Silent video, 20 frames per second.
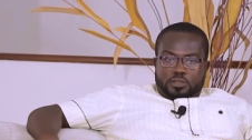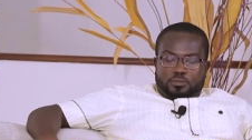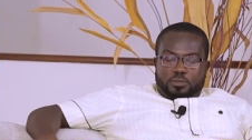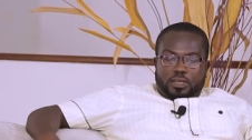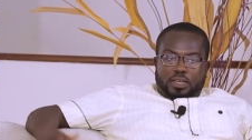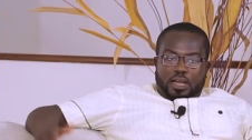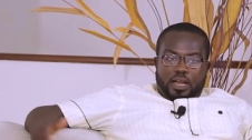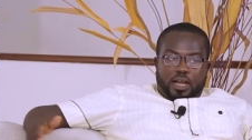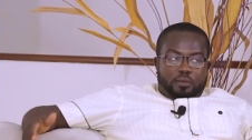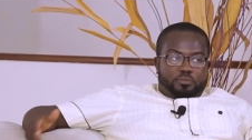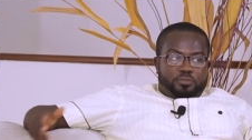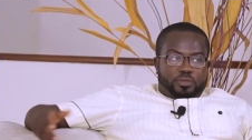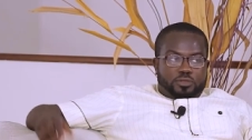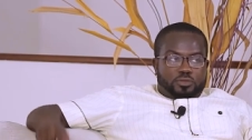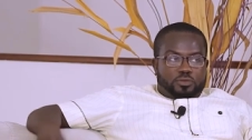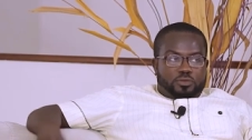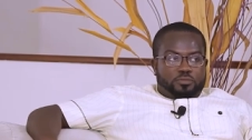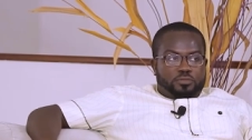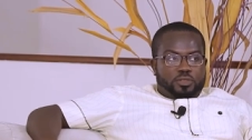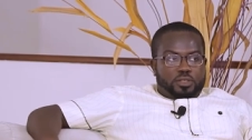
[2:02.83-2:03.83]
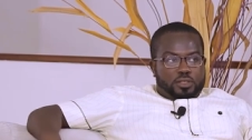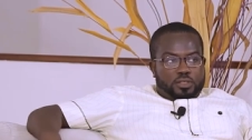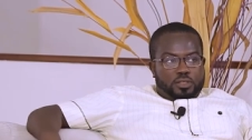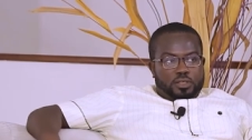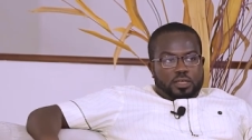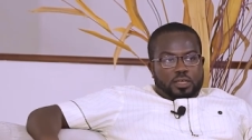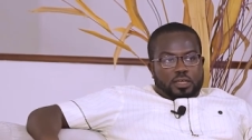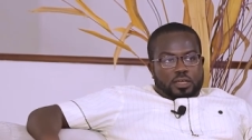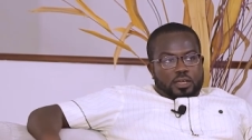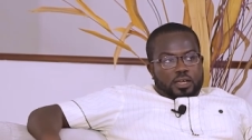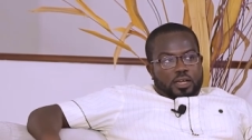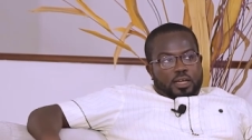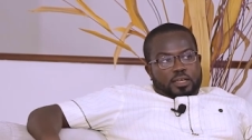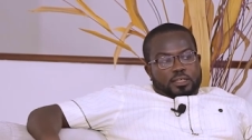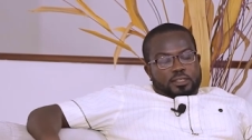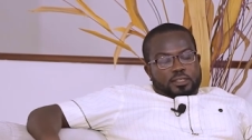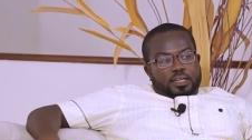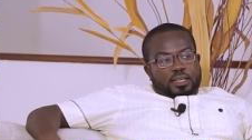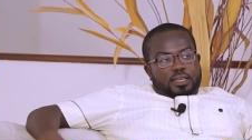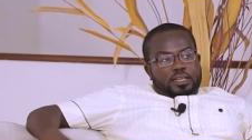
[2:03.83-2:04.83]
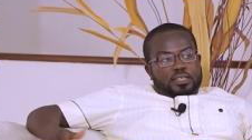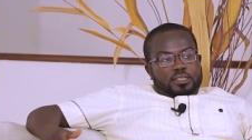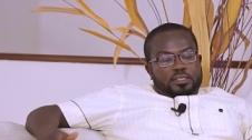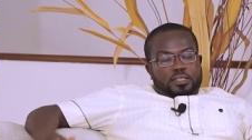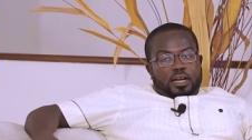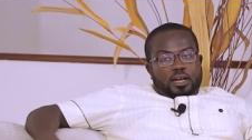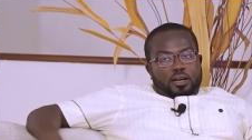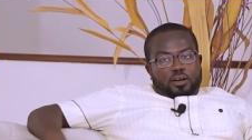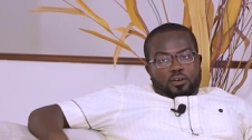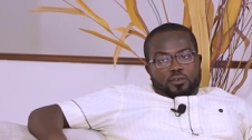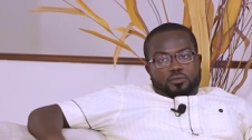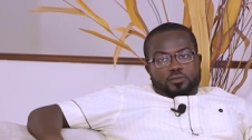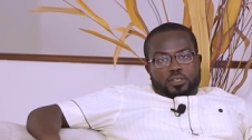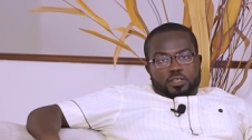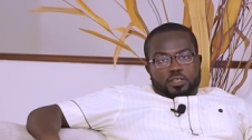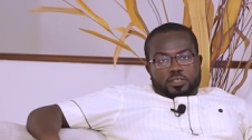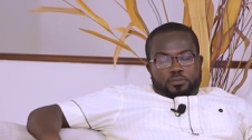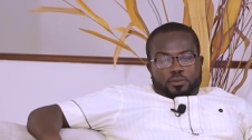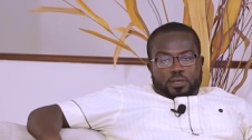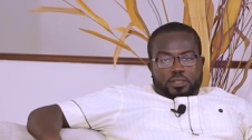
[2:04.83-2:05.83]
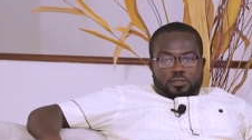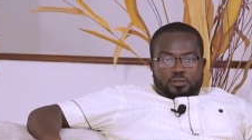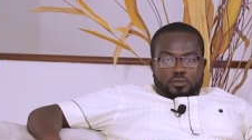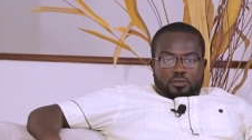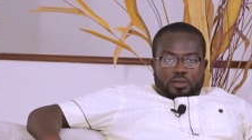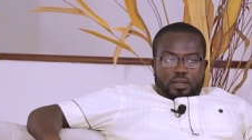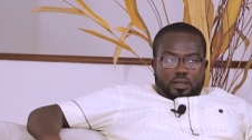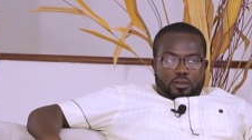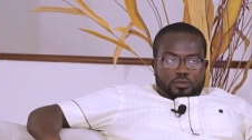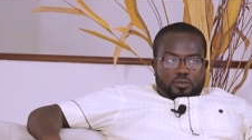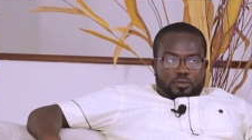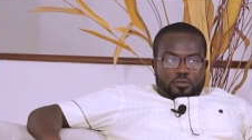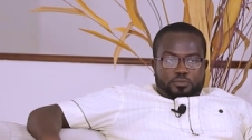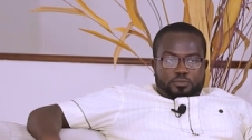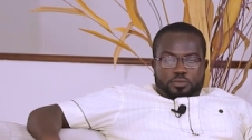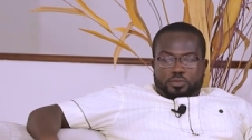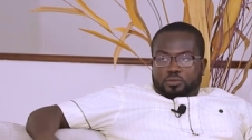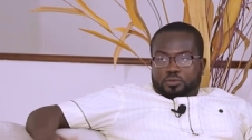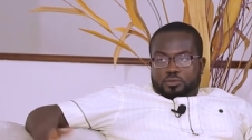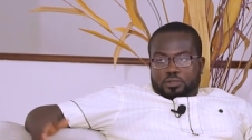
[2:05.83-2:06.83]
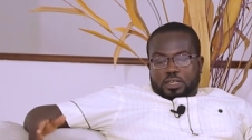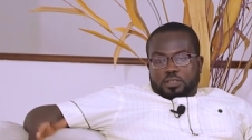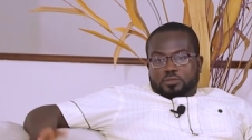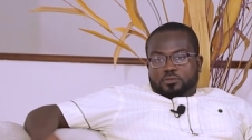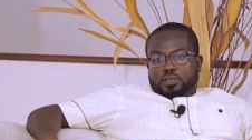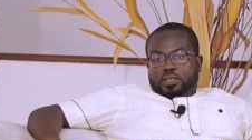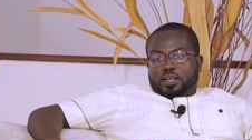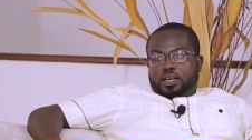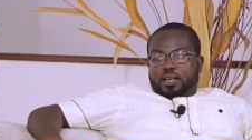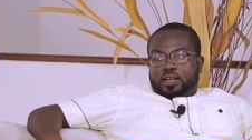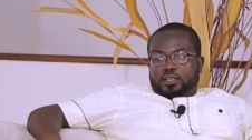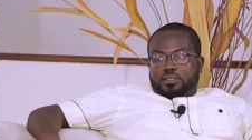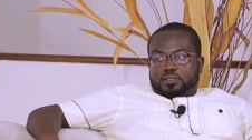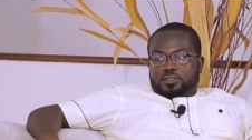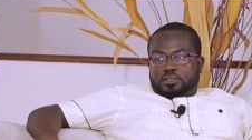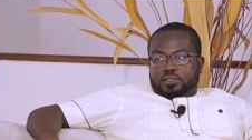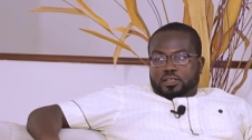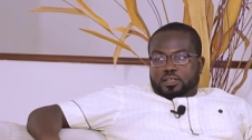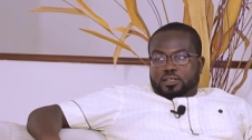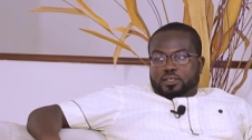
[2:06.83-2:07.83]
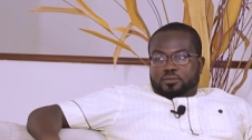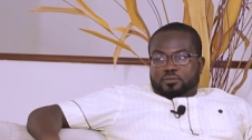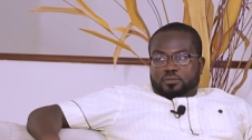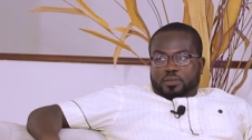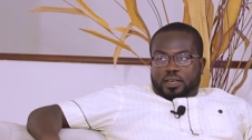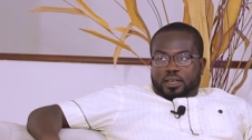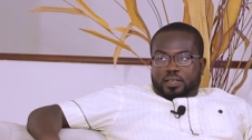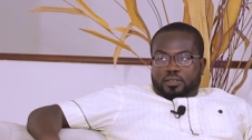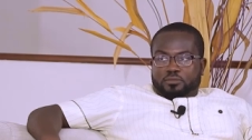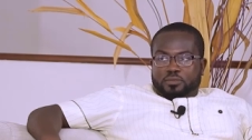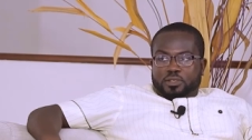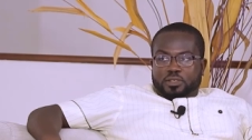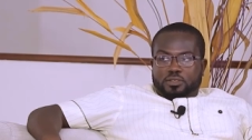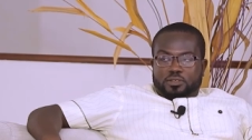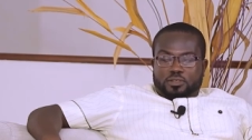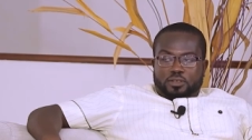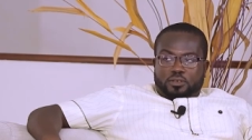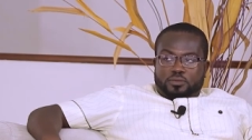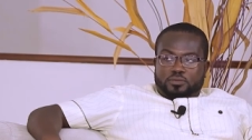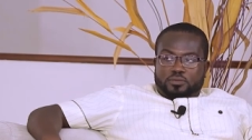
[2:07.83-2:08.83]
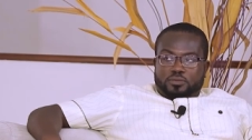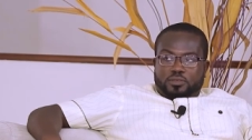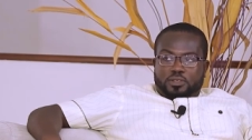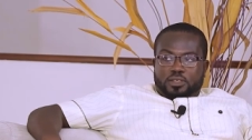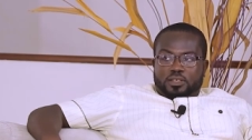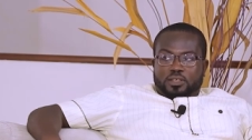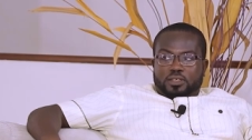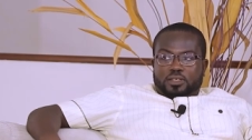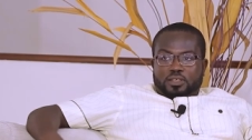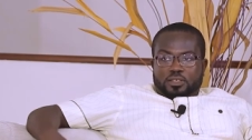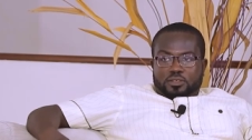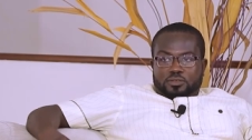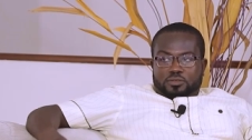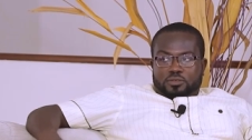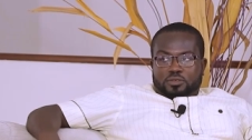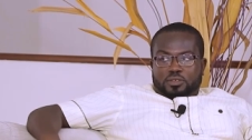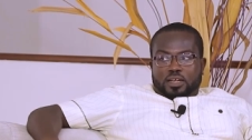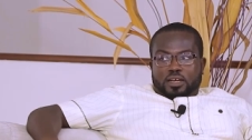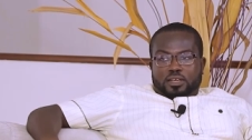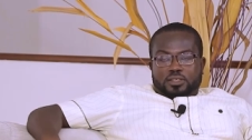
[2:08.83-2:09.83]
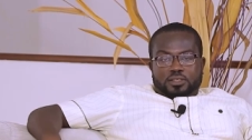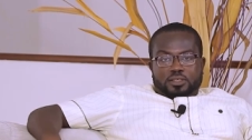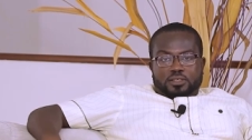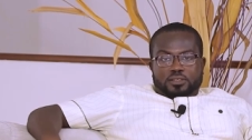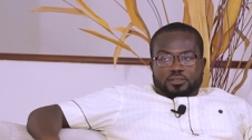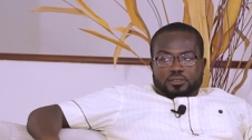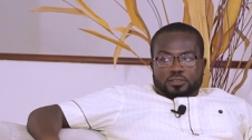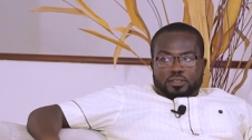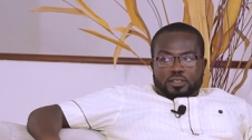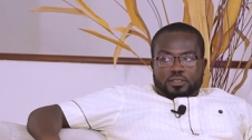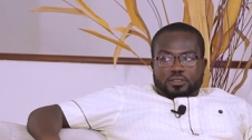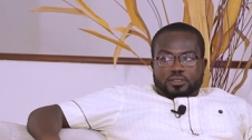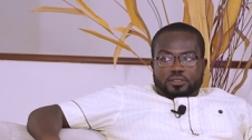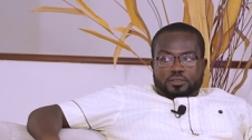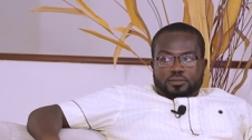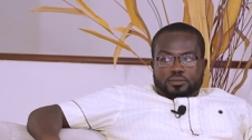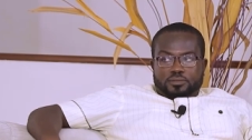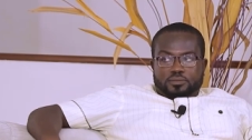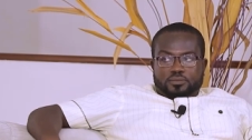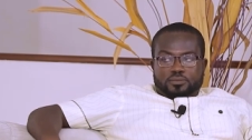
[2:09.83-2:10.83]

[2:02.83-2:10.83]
but I happen to be the leader of this particular group. So that's what I can say by means of introduction. Yes. Okay.